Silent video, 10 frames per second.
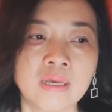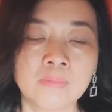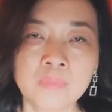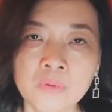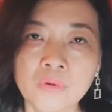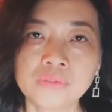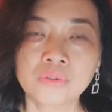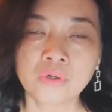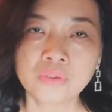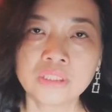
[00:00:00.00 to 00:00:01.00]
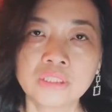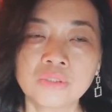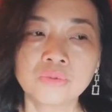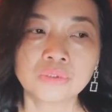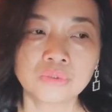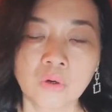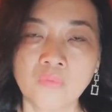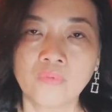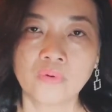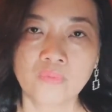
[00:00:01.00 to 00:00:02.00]
Mew also continued to
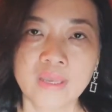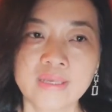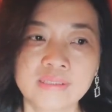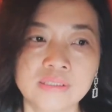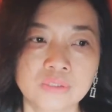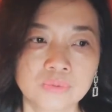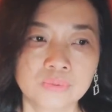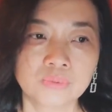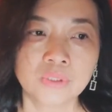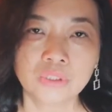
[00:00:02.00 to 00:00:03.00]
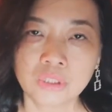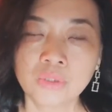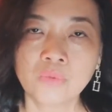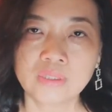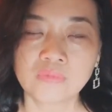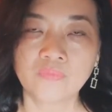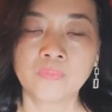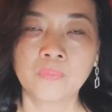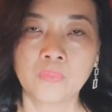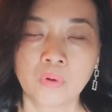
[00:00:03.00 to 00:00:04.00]
offer ways to deal with
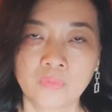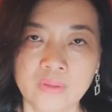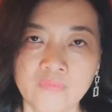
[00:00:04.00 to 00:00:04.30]
program